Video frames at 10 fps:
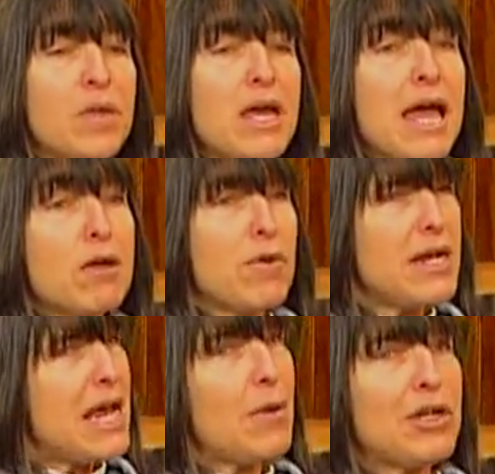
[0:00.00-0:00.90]
And right
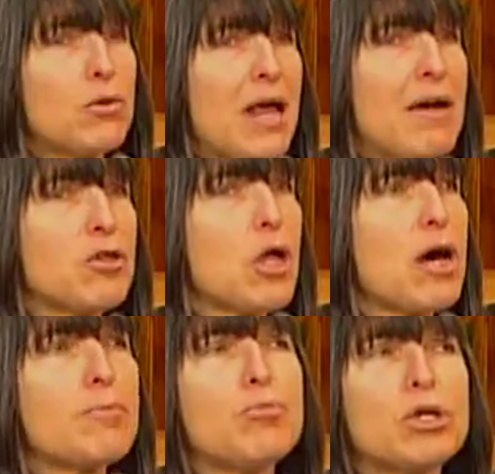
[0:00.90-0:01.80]
now, I don't have a
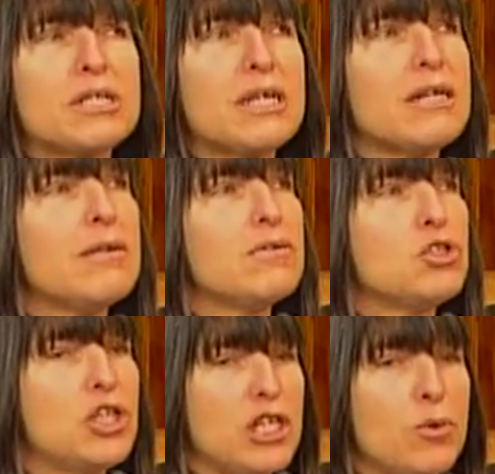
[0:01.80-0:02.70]
lot booked in
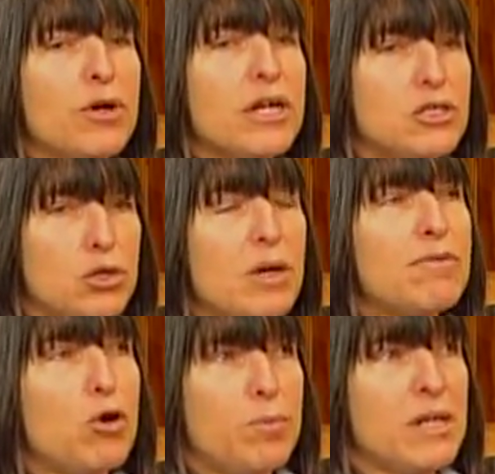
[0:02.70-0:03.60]
January. I do have
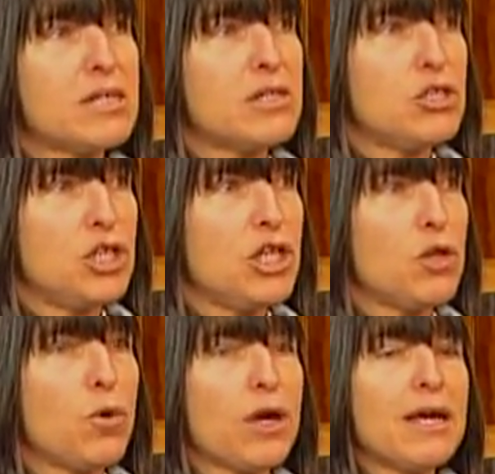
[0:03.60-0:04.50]
openings in January.